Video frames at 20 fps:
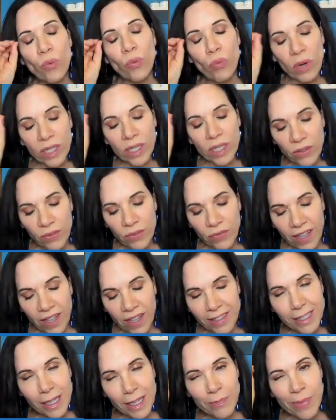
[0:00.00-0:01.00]
What do you
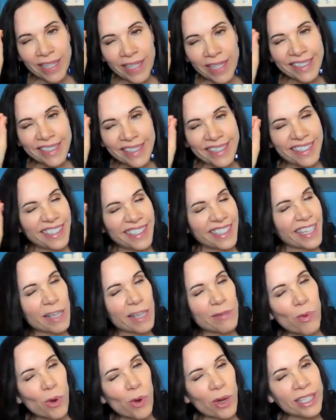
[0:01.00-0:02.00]
find is the biggest
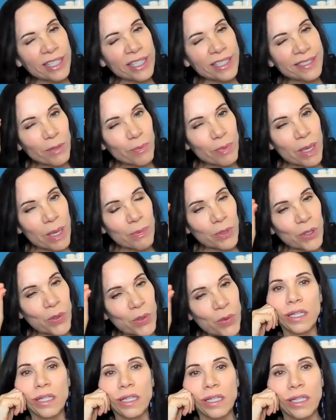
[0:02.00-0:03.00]
sticking point for people?